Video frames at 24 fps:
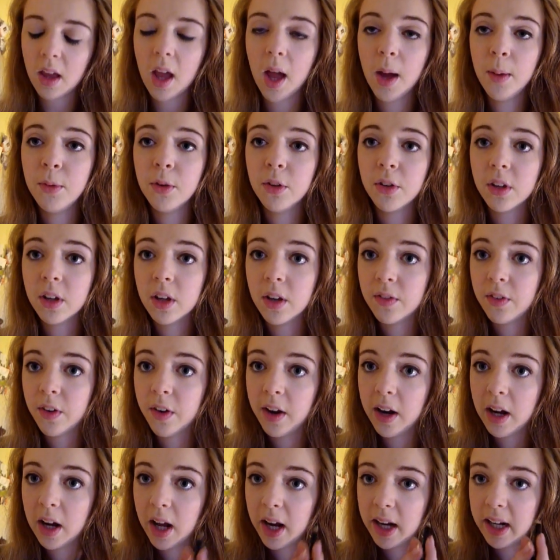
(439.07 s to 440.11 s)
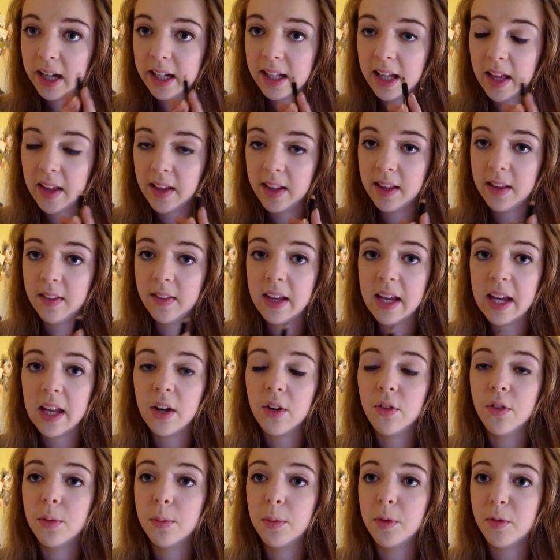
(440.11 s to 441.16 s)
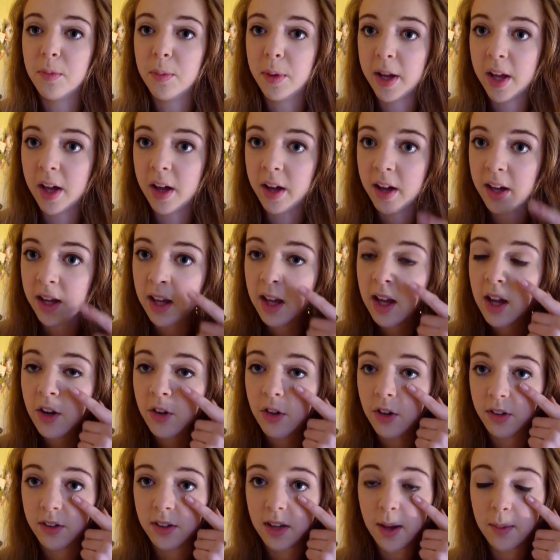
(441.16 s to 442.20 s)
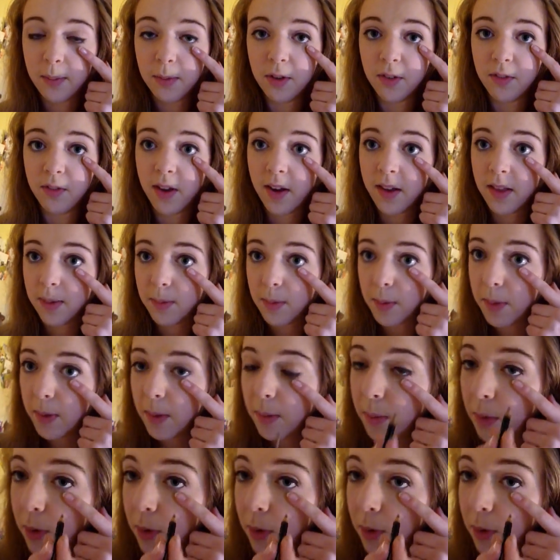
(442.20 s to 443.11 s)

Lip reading: I'm just going to very lightly take this in the inner rim of my eye, just to help define them a bit